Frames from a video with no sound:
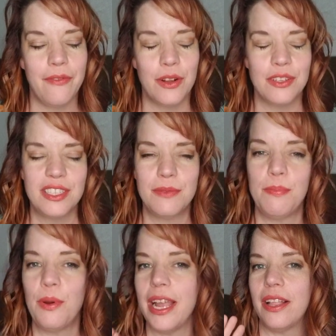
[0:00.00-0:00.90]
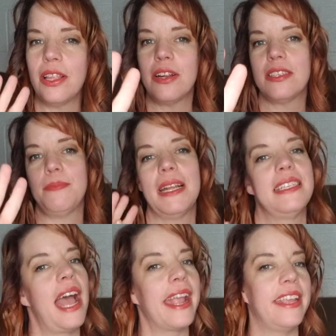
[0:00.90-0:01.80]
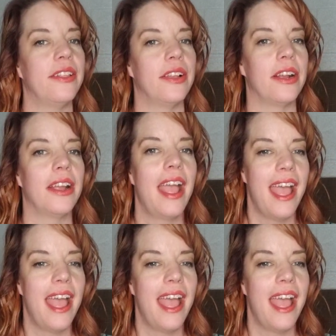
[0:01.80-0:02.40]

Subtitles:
your SpOILer Spectacular.